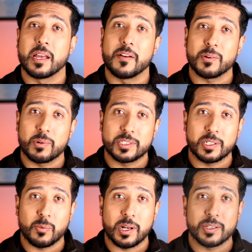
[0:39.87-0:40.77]
Every once
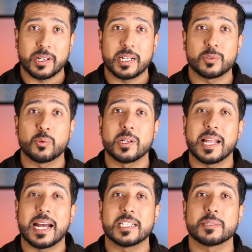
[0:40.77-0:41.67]
in a while, you guys will
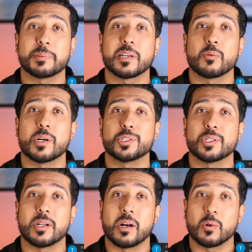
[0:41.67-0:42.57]
ask me a
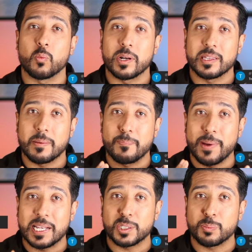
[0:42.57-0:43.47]
question on what the
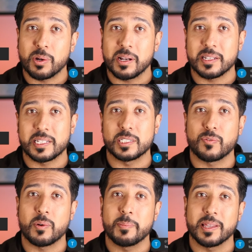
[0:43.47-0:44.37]
best product is
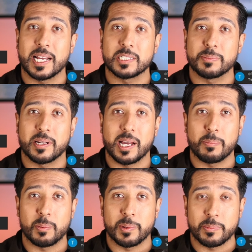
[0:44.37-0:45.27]
for melasma and
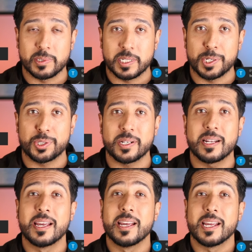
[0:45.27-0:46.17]
hyperpigmentation,
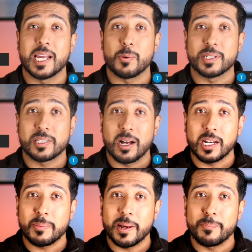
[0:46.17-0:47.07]
and we
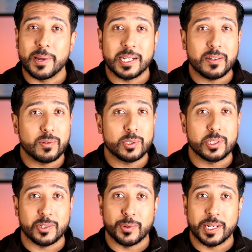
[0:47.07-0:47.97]
talk about many of those
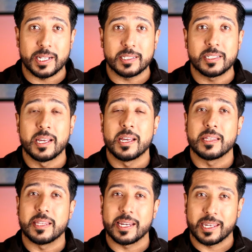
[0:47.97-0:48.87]
ingredients
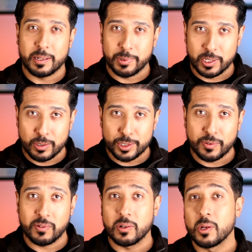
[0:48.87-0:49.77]
that can be
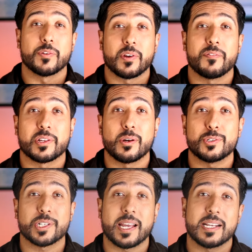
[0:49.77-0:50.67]
useful. We've covered
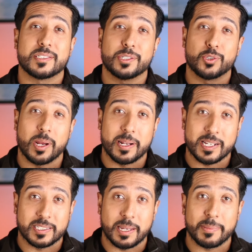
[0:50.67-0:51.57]
kojic acid,
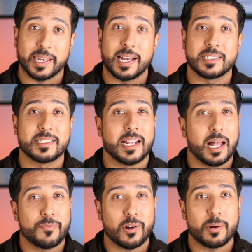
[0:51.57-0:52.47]
tranexamic acid,
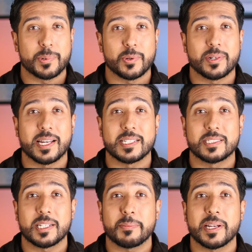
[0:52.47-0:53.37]

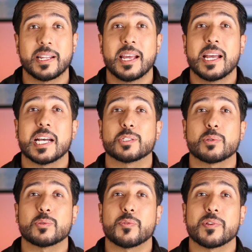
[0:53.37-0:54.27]
alpha-arbutinized arbutin, as
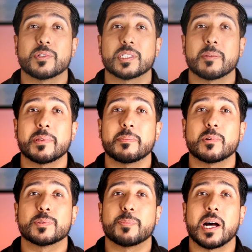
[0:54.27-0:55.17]
well as reviewed some of the
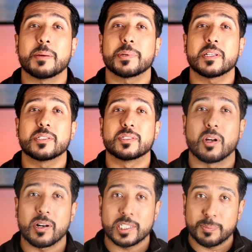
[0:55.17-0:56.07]
most popular
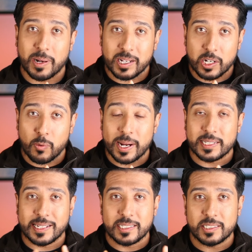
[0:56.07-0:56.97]
dark spot
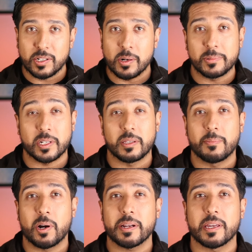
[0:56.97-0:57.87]
correcting serums on the
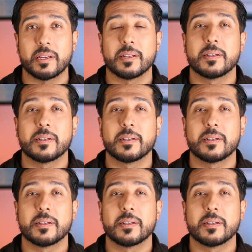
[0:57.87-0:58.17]
market.